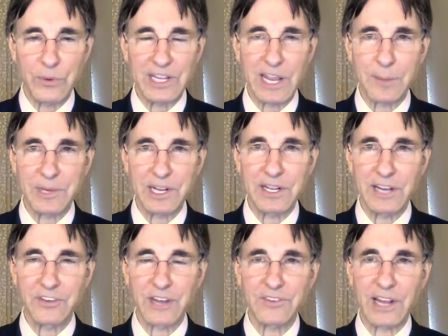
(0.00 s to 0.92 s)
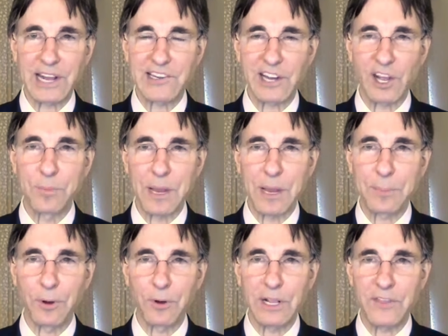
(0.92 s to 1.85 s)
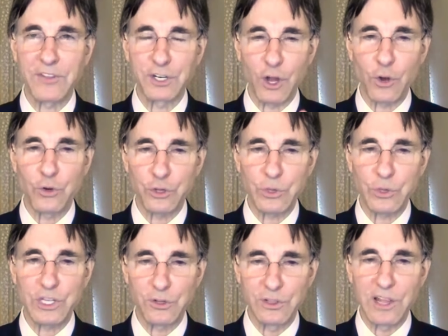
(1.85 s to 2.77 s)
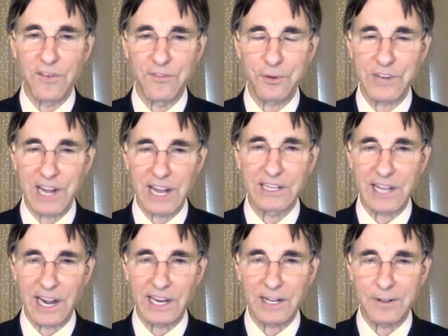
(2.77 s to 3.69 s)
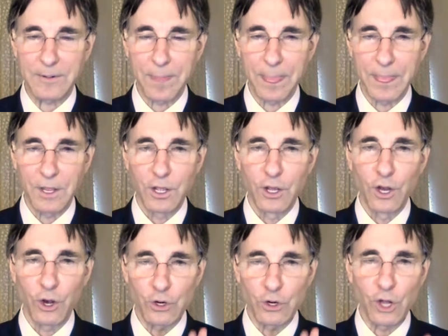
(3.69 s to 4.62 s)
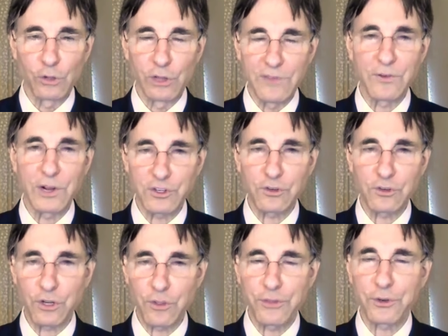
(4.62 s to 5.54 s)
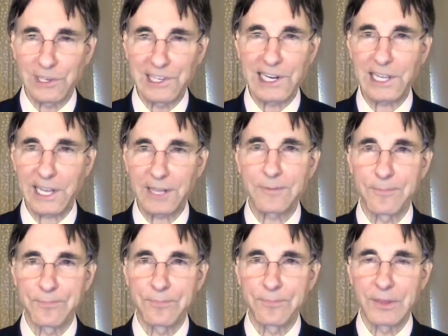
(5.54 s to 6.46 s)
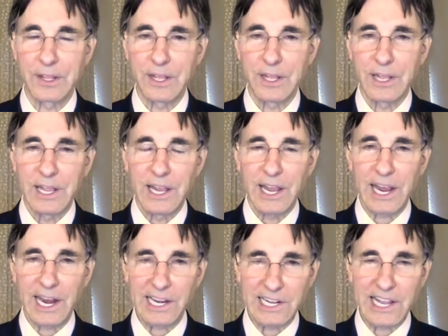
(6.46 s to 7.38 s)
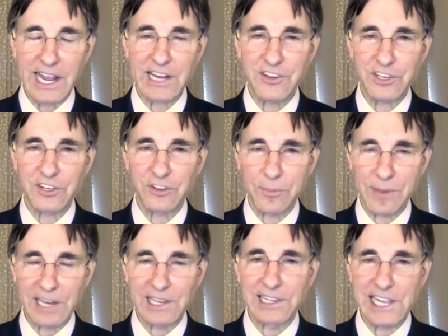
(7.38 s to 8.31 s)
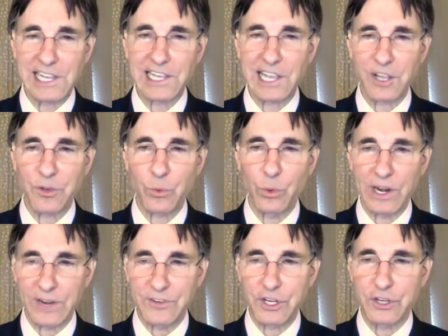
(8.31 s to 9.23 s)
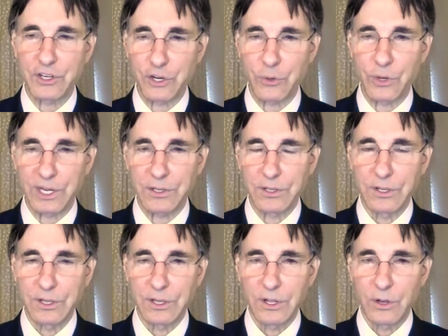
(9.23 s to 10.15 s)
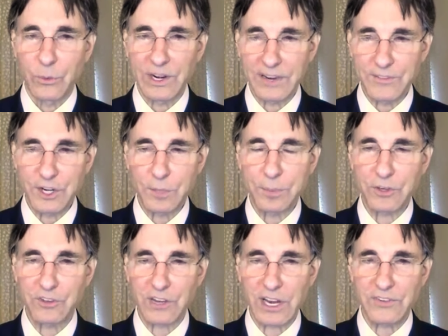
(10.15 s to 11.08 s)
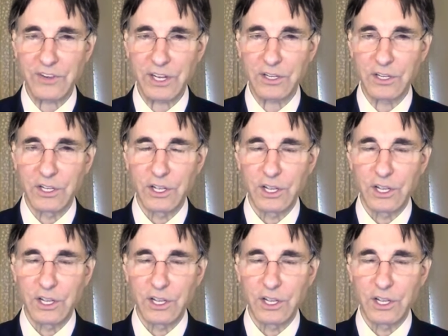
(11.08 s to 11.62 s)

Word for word: we can't be engaged. I, I tell people either go do what you love through delegating or go love what you do through linking. And engaging is about linking whatever you're doing, whatever you're perceiving,